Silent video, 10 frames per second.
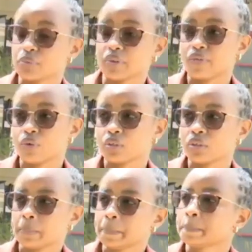my phone,
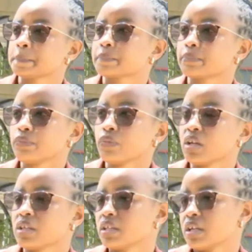
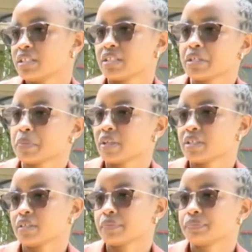then I start
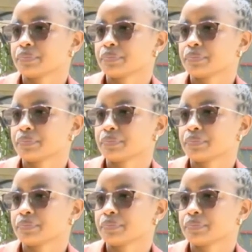animating.